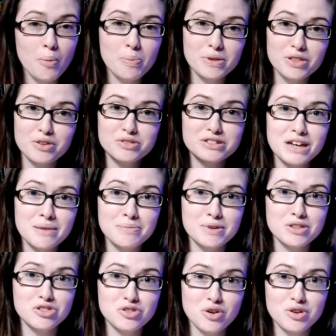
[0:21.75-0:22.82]
open those up
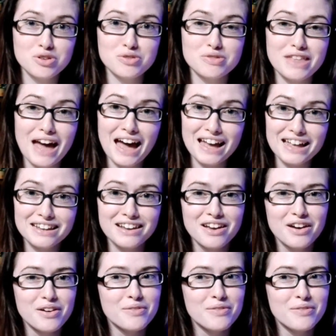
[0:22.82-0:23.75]
and show you that,